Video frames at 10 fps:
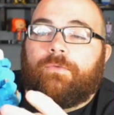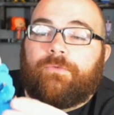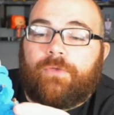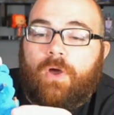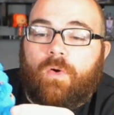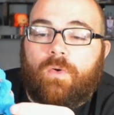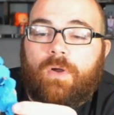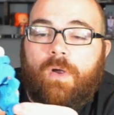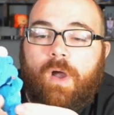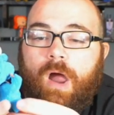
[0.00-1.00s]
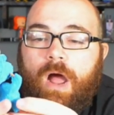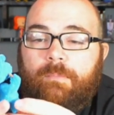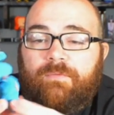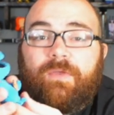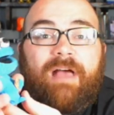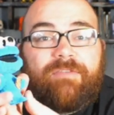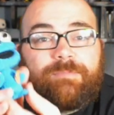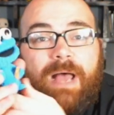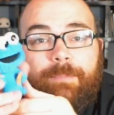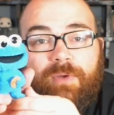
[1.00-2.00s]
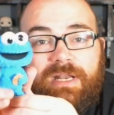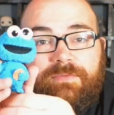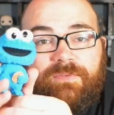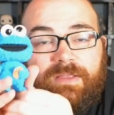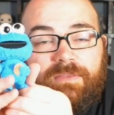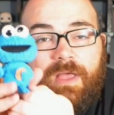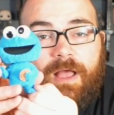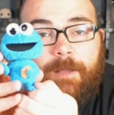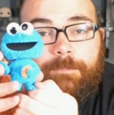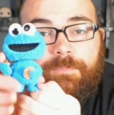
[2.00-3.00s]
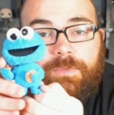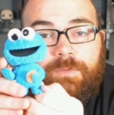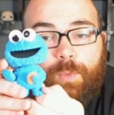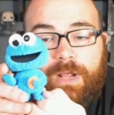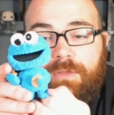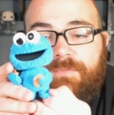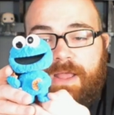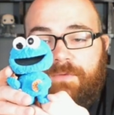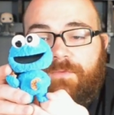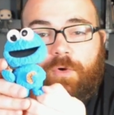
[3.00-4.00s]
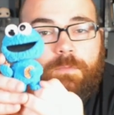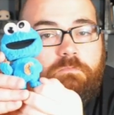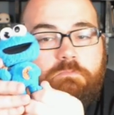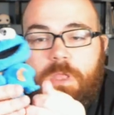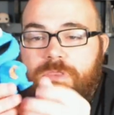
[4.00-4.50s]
So if you have this pop ready in the regular vinyl form,